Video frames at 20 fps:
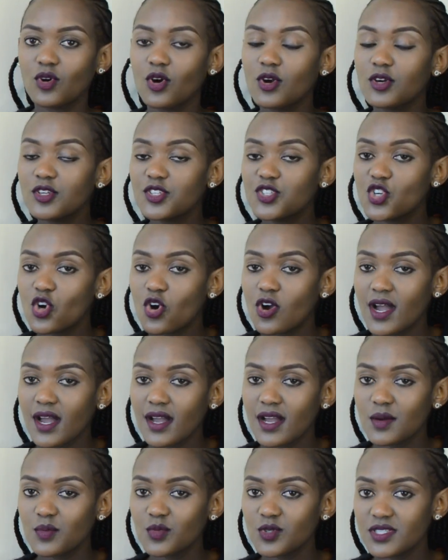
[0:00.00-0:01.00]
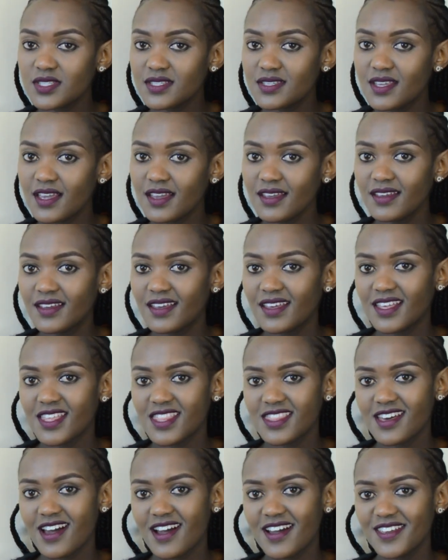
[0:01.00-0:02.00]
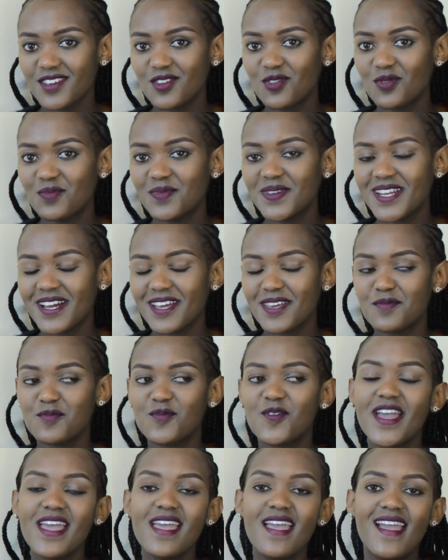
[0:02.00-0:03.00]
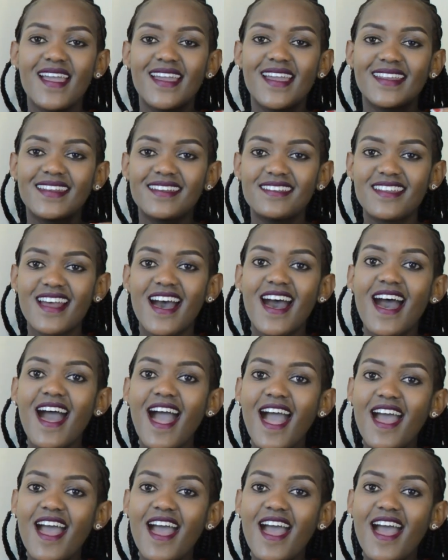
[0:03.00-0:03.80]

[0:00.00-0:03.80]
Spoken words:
or jokaga musie thaa 11 na